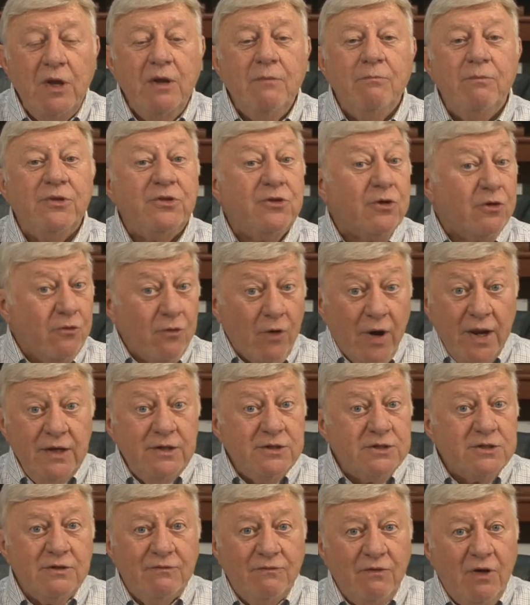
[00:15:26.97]
but the
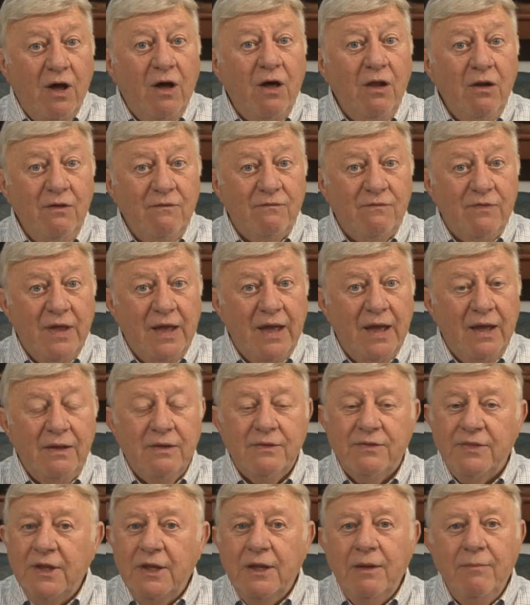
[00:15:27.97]
greatest of all of that,
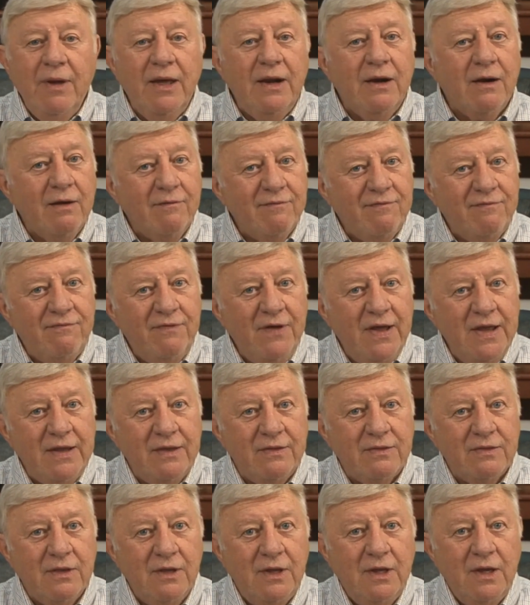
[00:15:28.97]
think about our
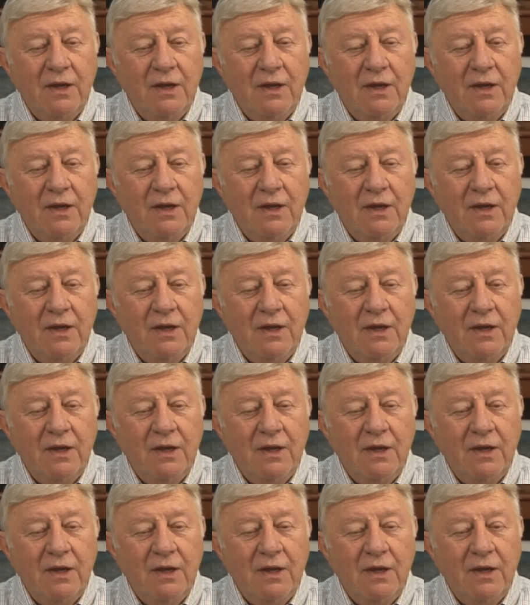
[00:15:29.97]
faith.